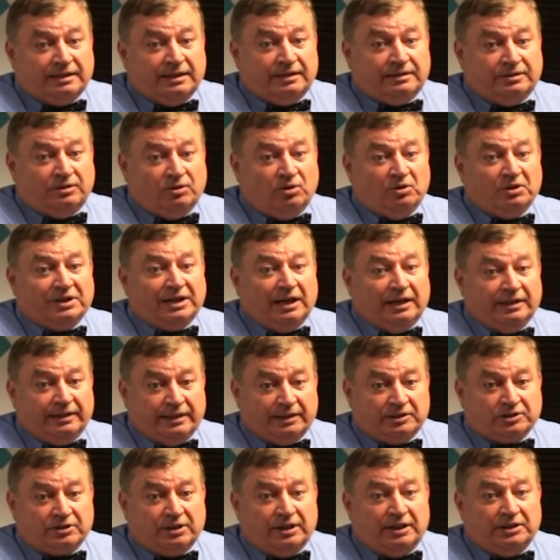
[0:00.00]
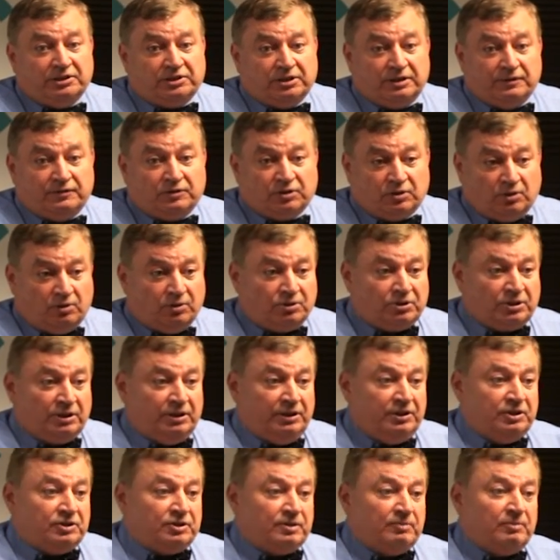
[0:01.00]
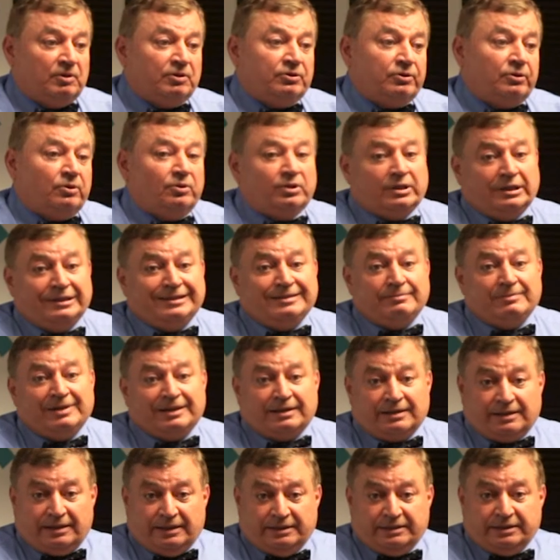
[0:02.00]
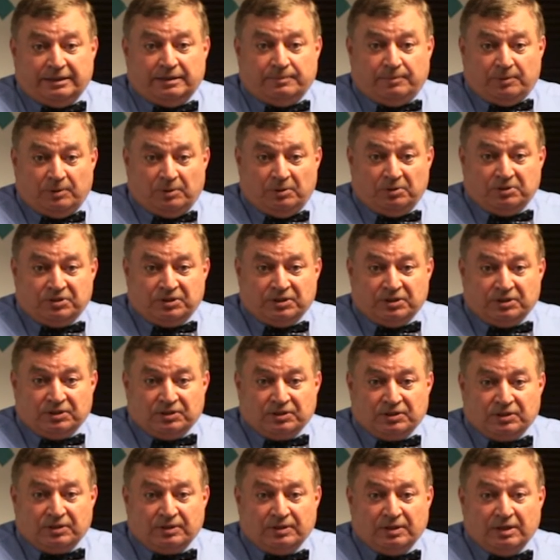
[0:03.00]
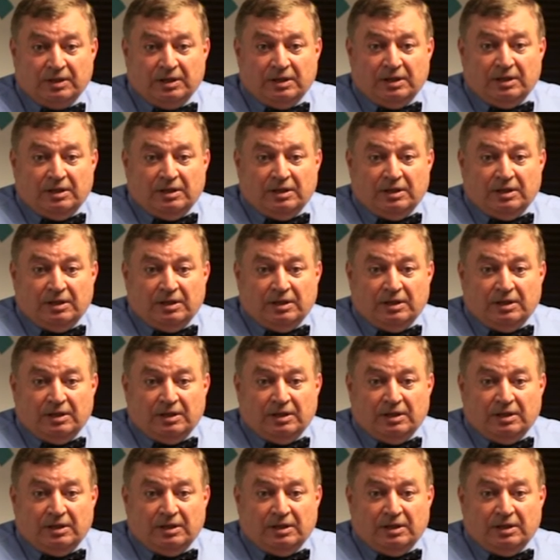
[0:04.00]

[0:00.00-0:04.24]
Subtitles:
that you can actually achieve socialism through the democratic process.